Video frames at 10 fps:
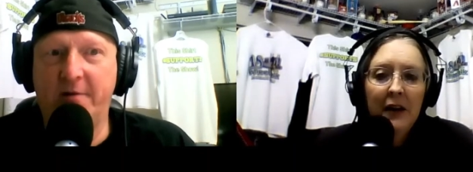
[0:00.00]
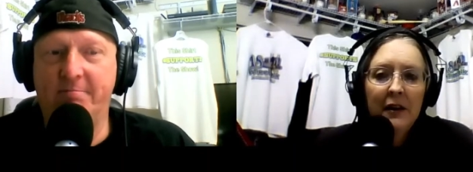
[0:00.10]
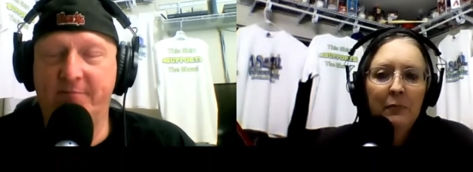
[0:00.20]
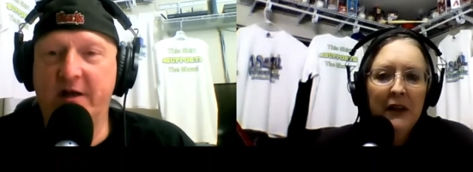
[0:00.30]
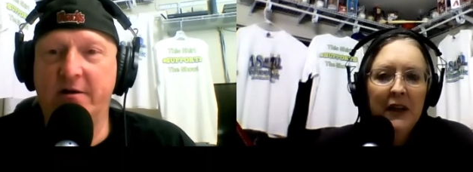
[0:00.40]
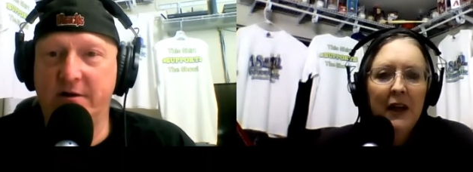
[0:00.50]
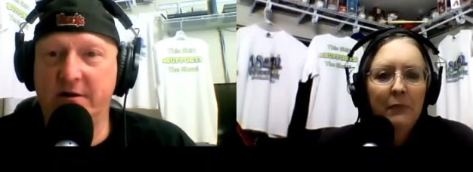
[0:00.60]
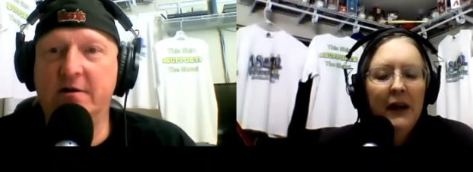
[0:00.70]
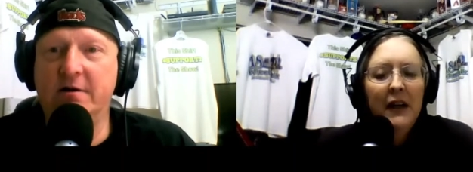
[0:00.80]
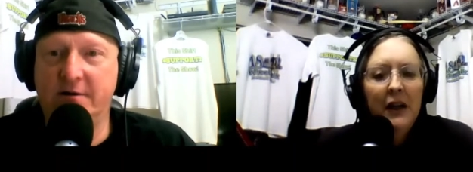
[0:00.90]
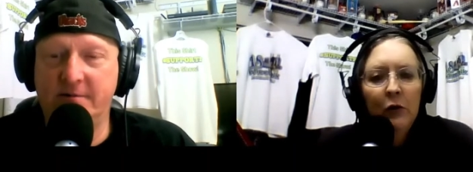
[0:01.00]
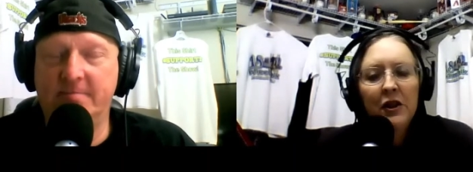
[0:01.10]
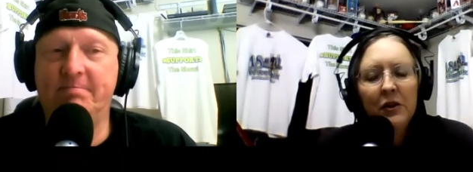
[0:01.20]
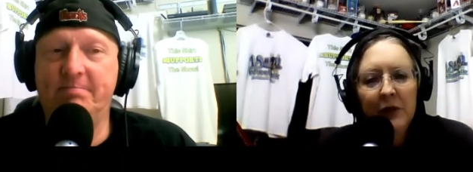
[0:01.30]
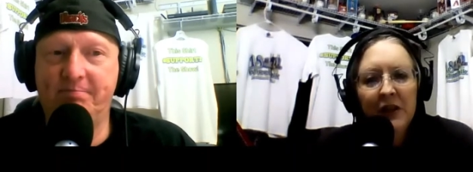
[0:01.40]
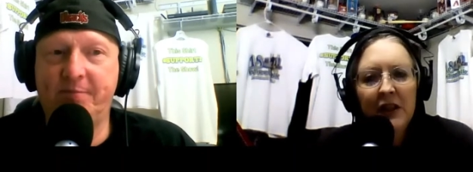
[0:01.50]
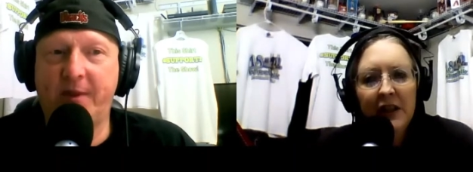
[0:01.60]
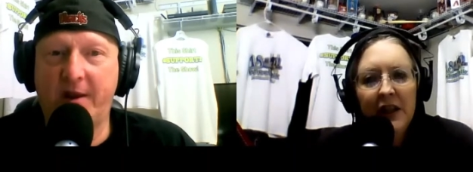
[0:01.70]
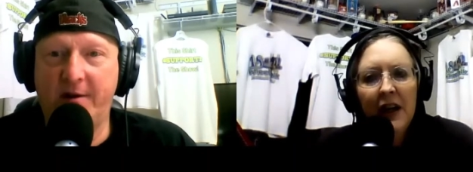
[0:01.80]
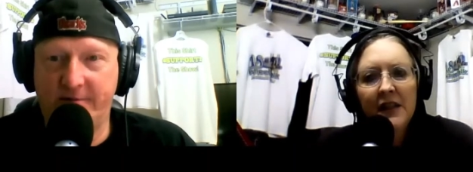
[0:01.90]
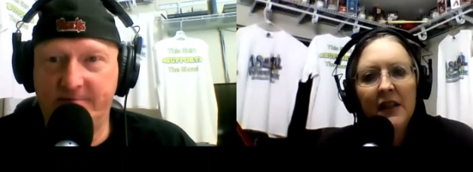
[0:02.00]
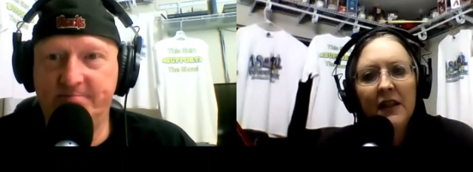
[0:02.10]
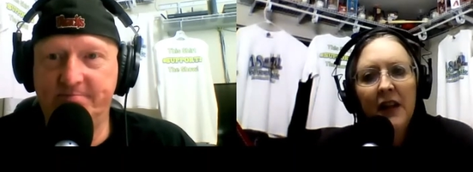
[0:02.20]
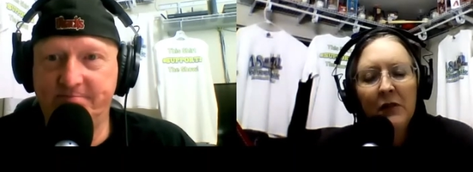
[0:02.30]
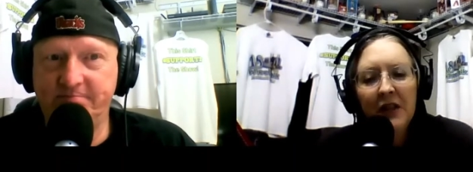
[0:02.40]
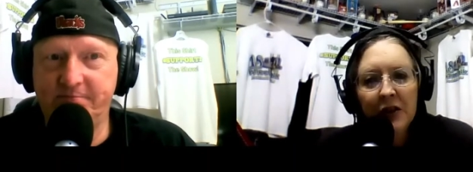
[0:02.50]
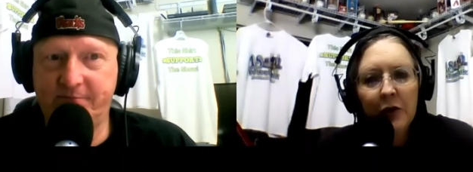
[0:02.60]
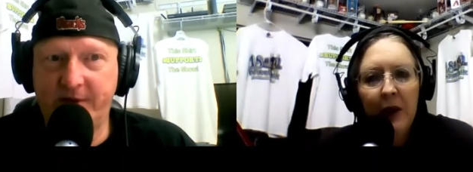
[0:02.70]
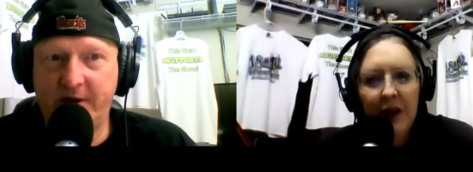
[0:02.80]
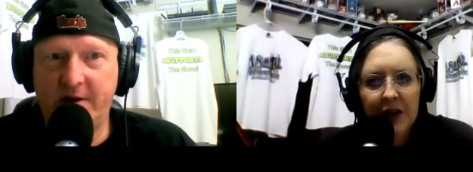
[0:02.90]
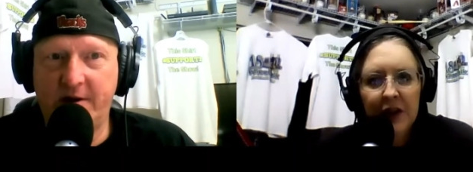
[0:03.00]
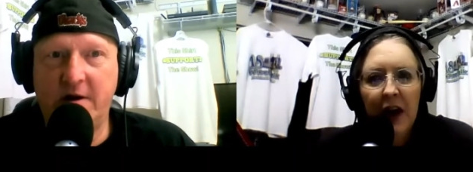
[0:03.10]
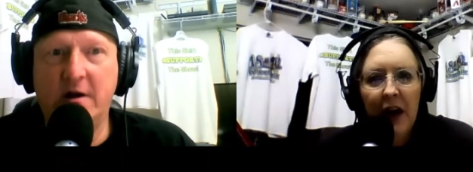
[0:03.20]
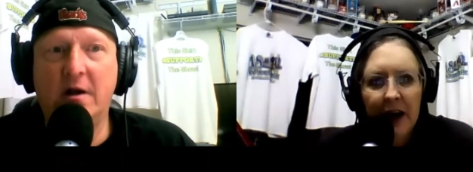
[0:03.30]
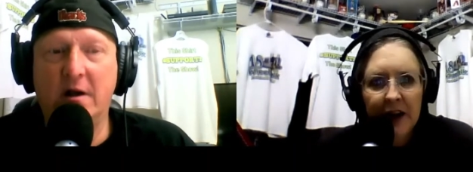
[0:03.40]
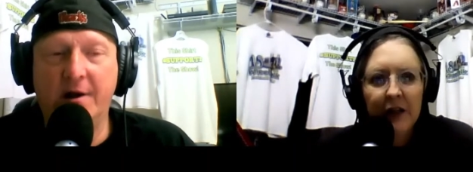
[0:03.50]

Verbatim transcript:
Speaker 1: yep, but Ned, Ned, Beatty, who just recently died, said that was his greatest acting